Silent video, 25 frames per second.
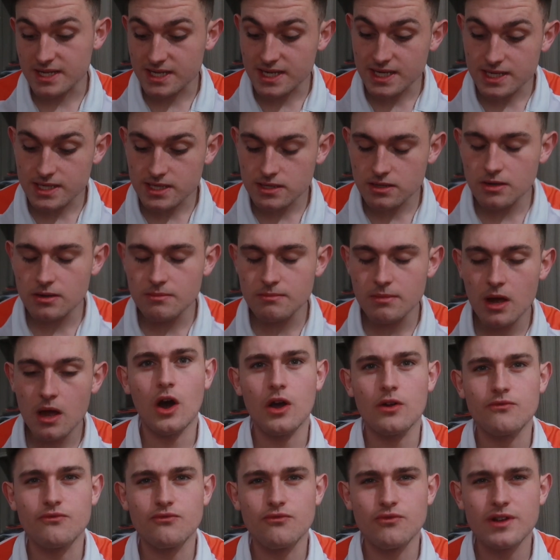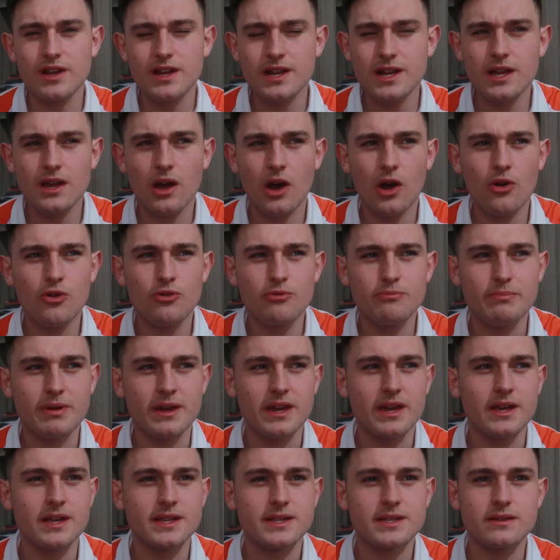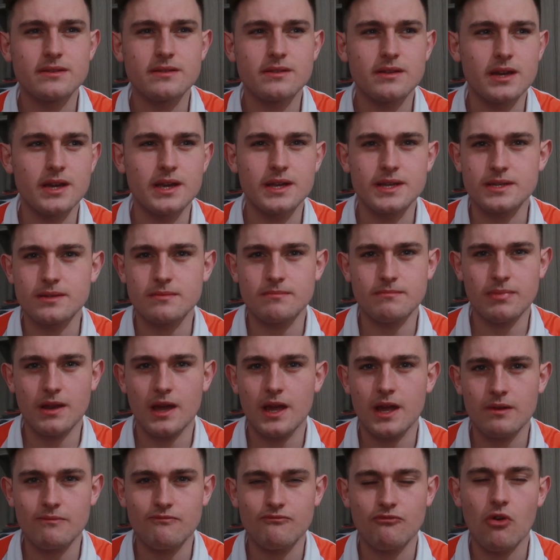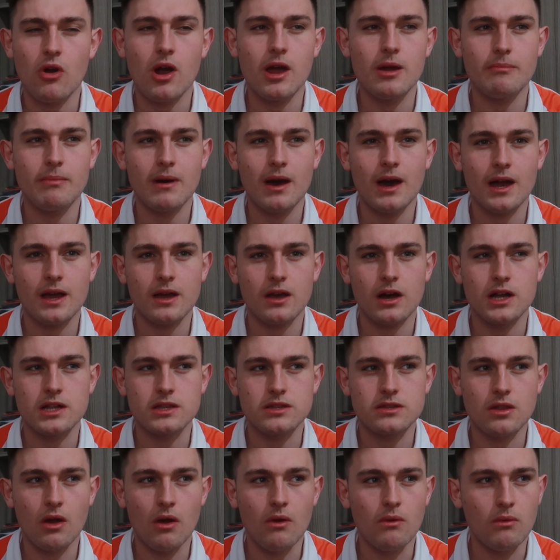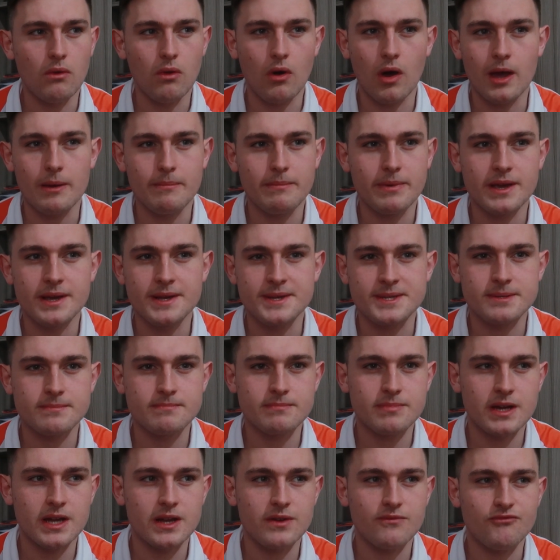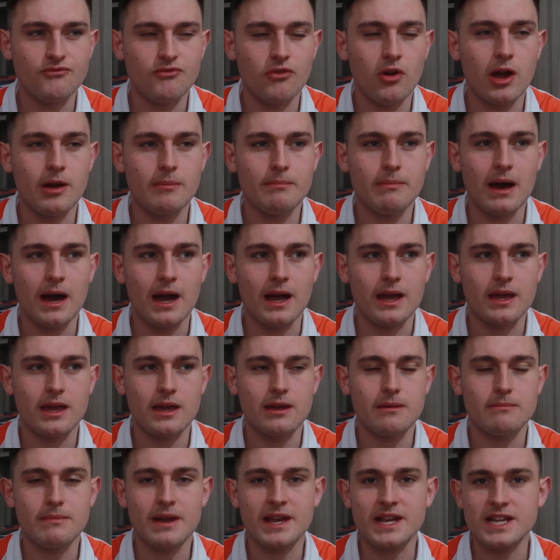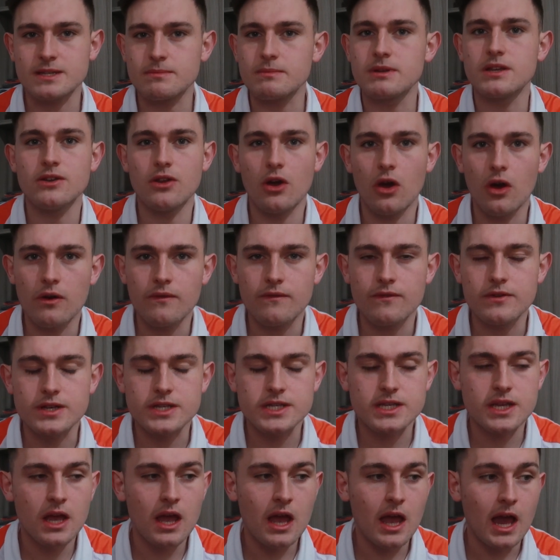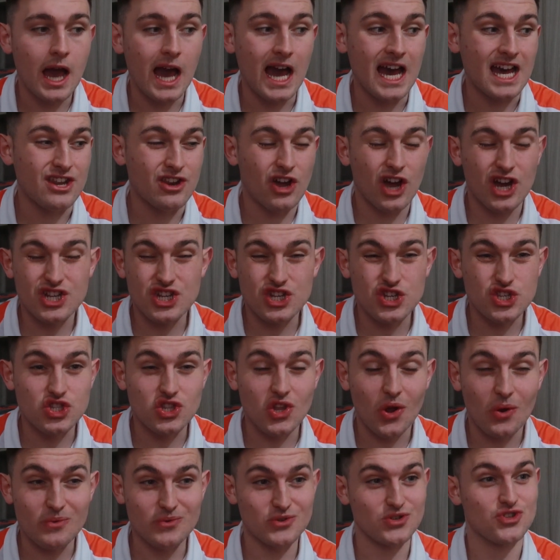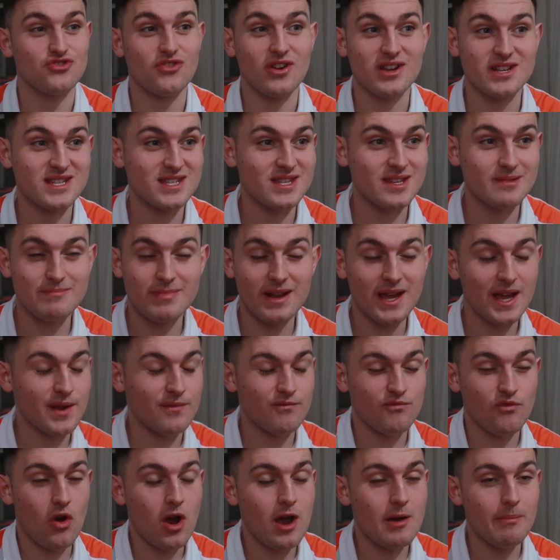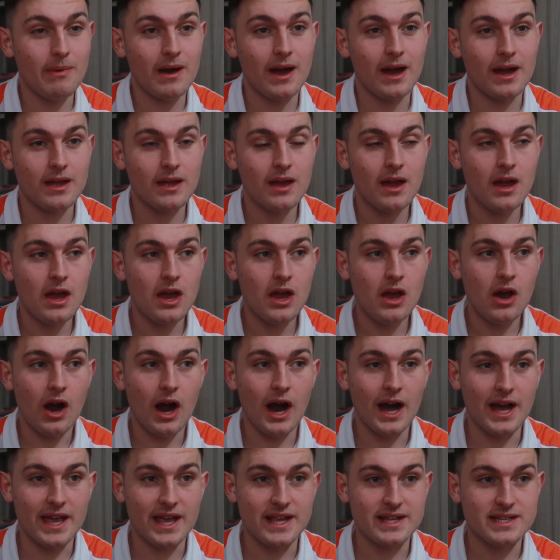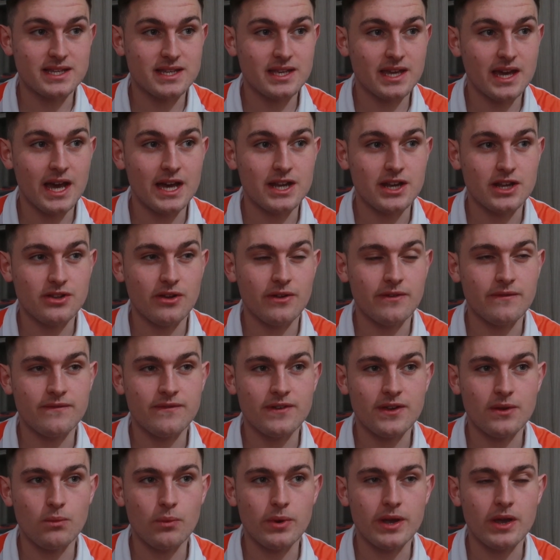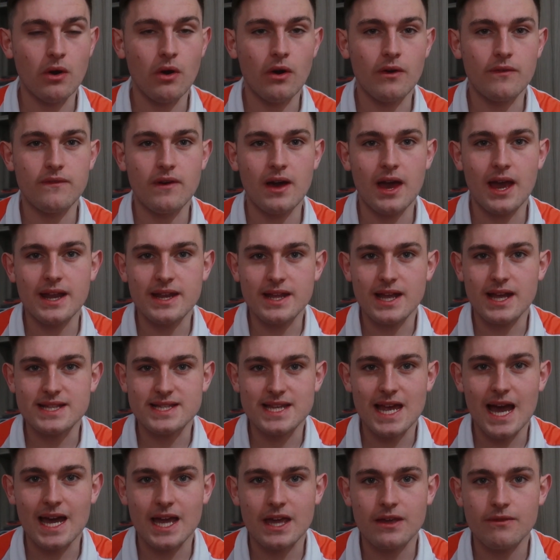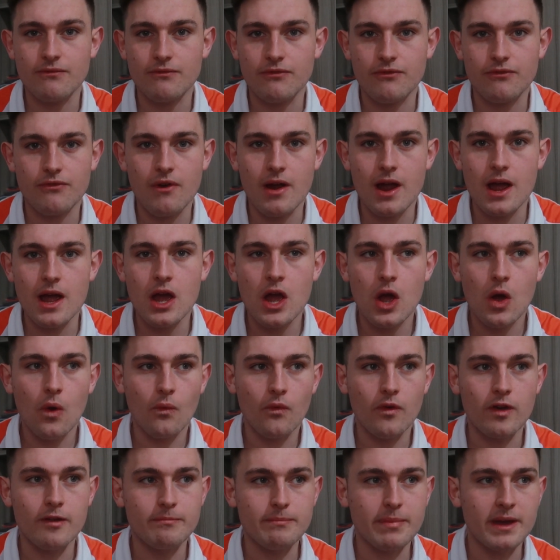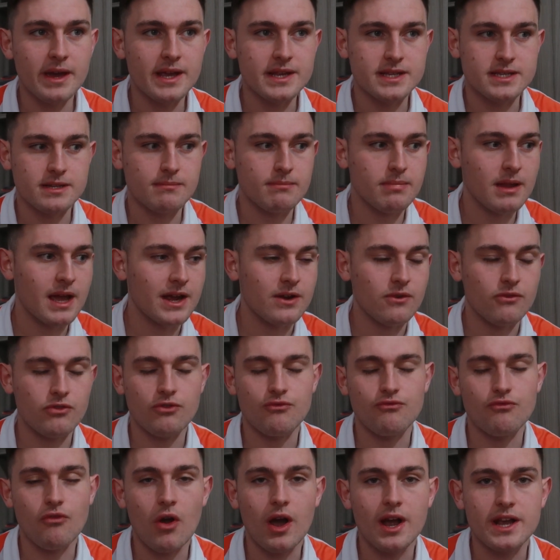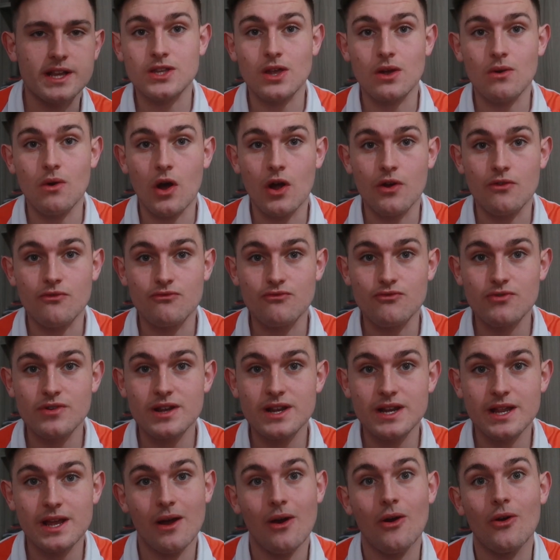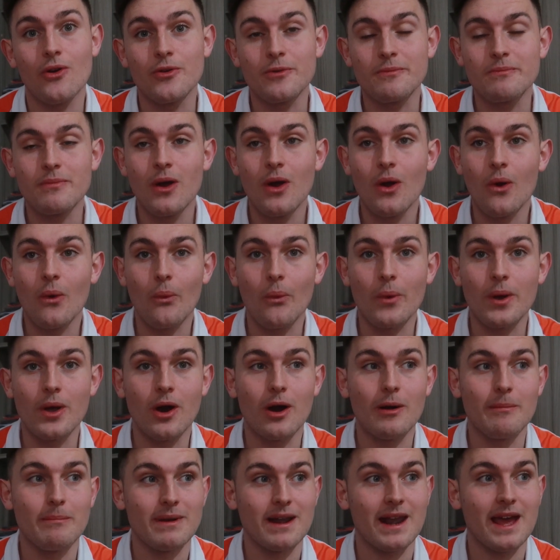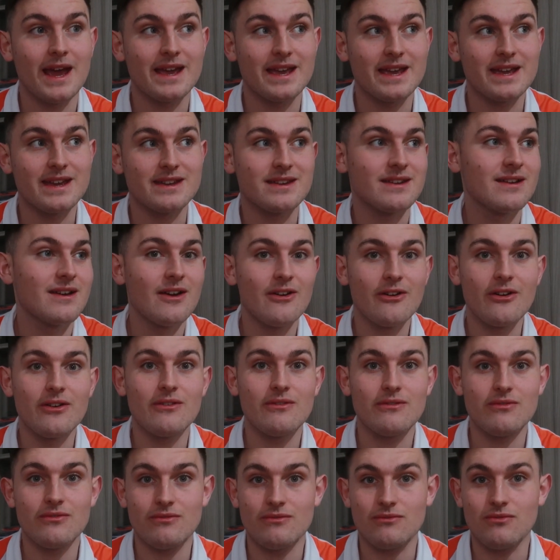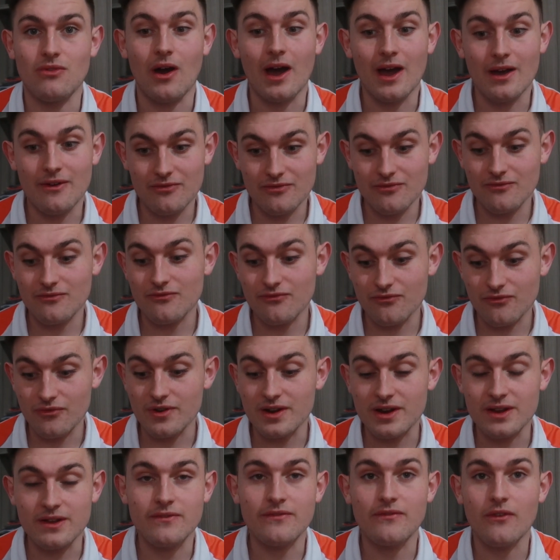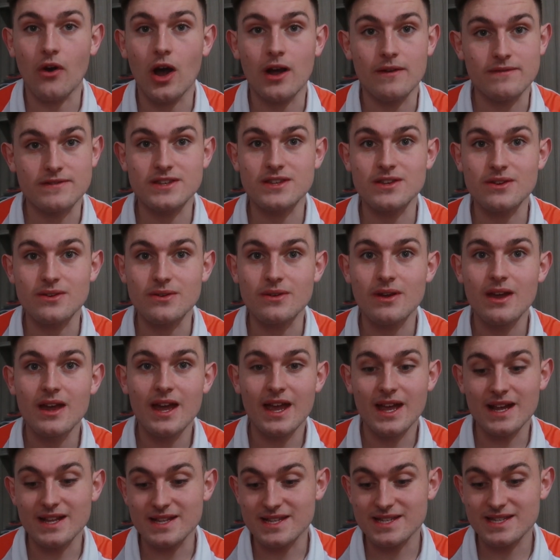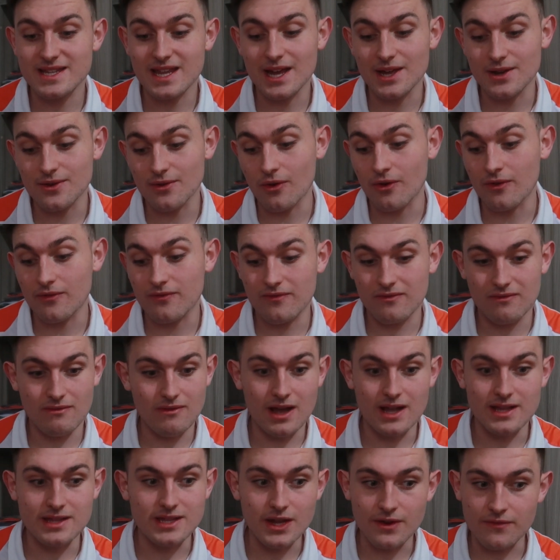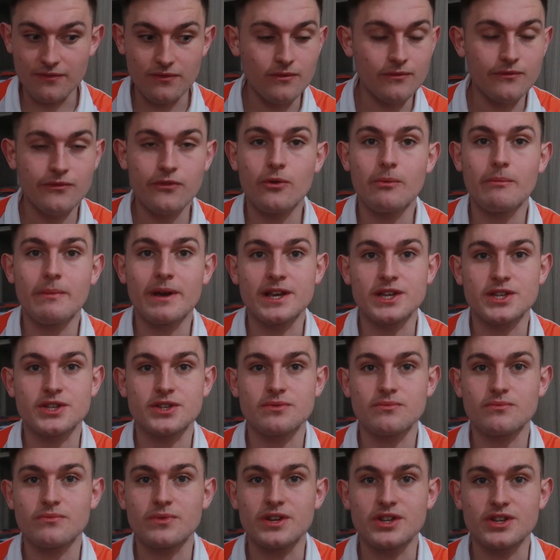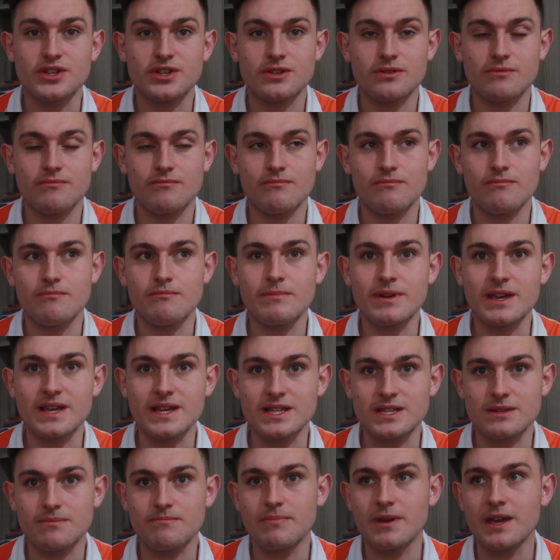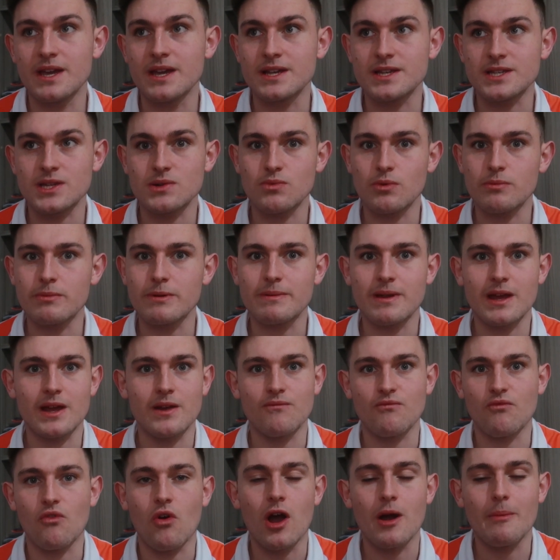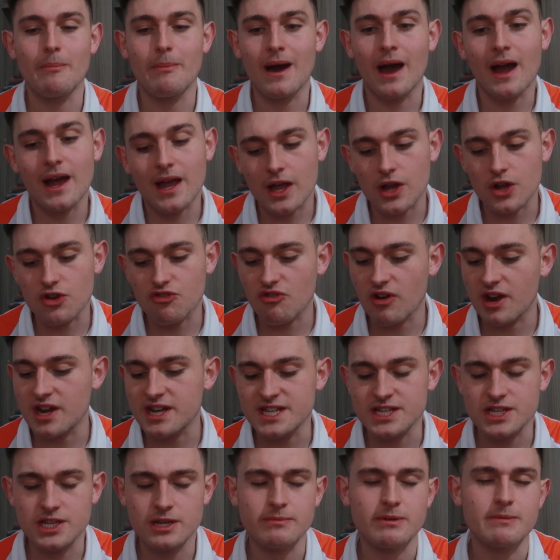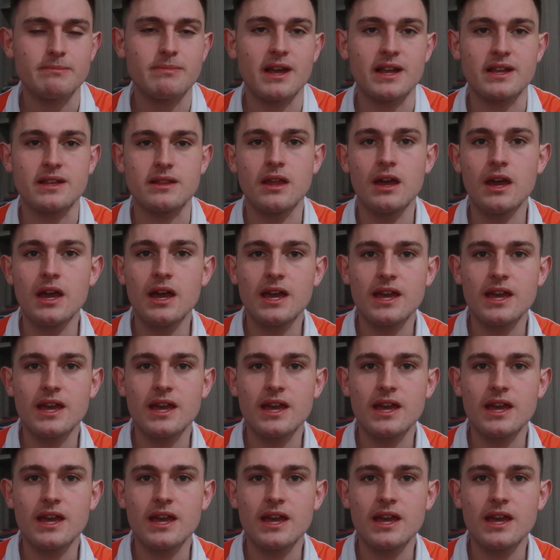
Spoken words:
system. I really hope Pearson isn't playing right back. I don't like Pearson playing right back. It makes me nervous and I just don't trust him playing right back. I get scared. I don't think we offer any attacking threat with Pearson playing on the right. So I really hope we are playing like 3-5-2 instead of a different formation, which means Pearson will be playing right back and Craney's going to be playing